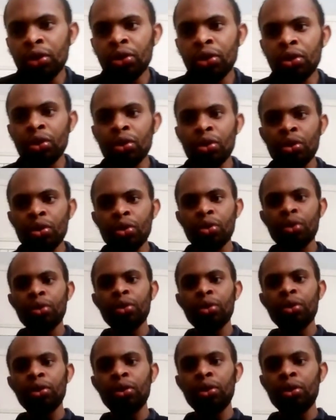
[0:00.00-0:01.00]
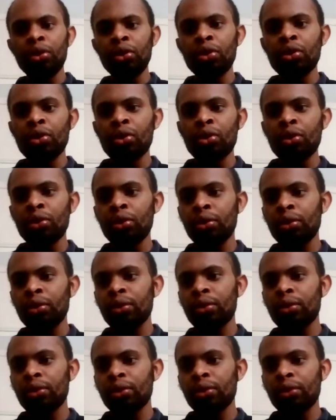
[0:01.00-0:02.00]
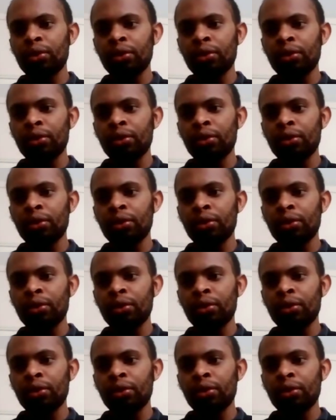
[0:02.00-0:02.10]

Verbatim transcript: you you